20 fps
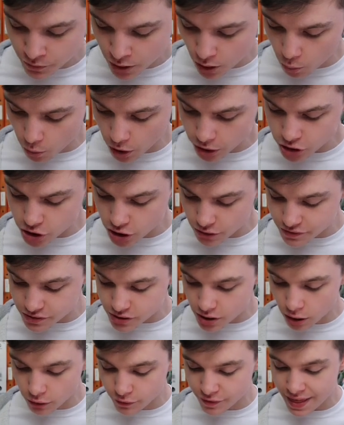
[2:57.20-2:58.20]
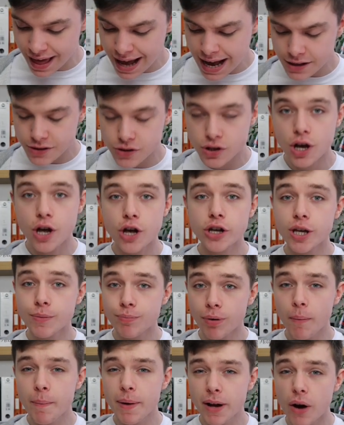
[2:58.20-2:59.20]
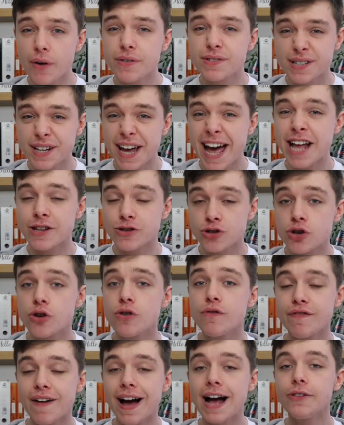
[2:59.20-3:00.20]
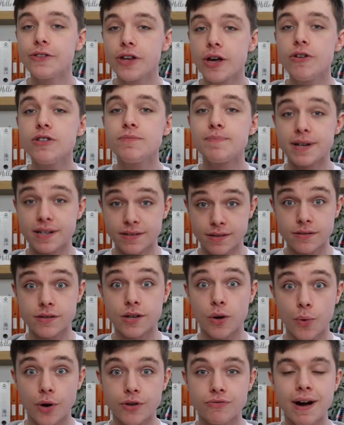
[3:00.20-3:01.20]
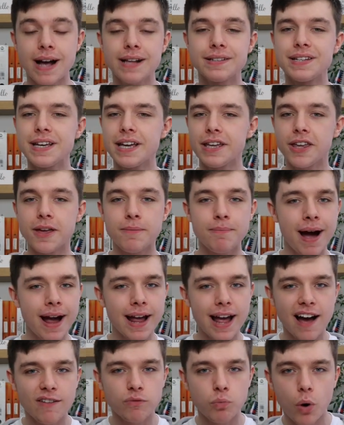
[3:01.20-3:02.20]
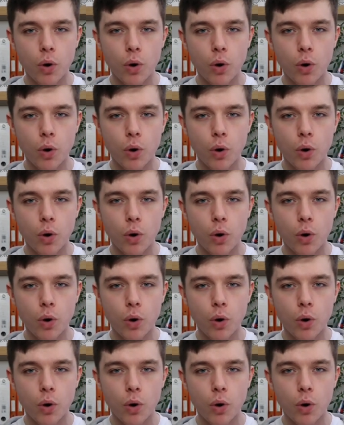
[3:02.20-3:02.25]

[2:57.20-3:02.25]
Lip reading: Once you've solved that, you're probably going to get two values because it's a quadratic. You might have